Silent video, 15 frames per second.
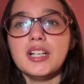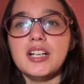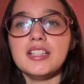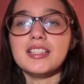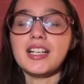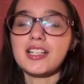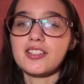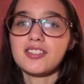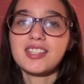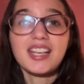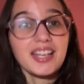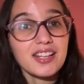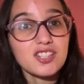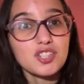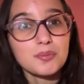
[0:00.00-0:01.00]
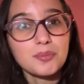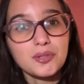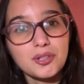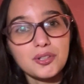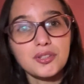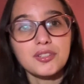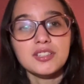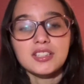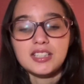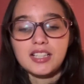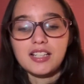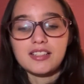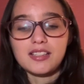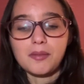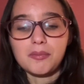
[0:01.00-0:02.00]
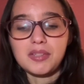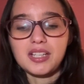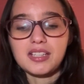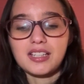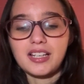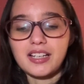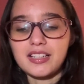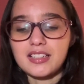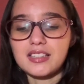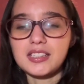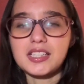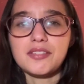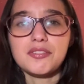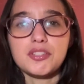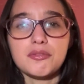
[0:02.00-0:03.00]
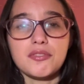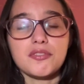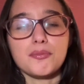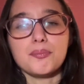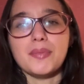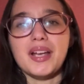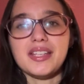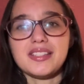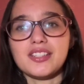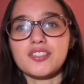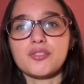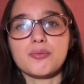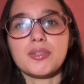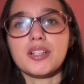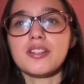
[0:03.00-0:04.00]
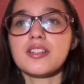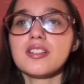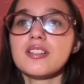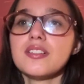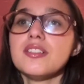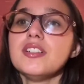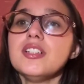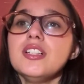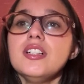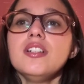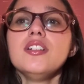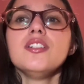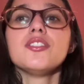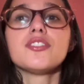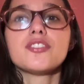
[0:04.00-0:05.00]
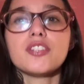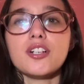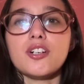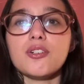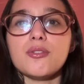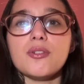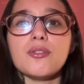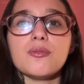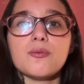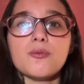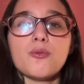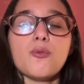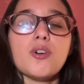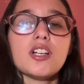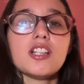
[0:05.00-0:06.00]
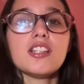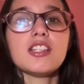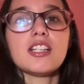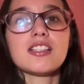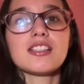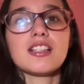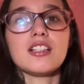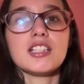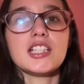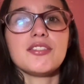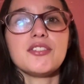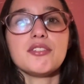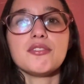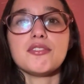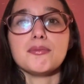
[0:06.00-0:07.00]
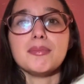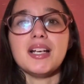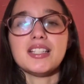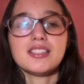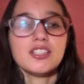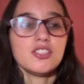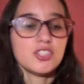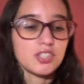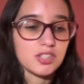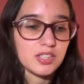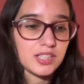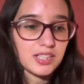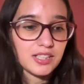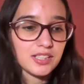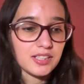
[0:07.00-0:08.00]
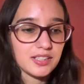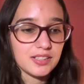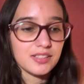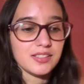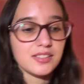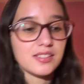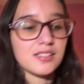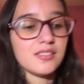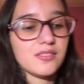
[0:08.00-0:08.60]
and that is tangible and something that I can leave you with a message with. So one of the things I'll leave you with a message is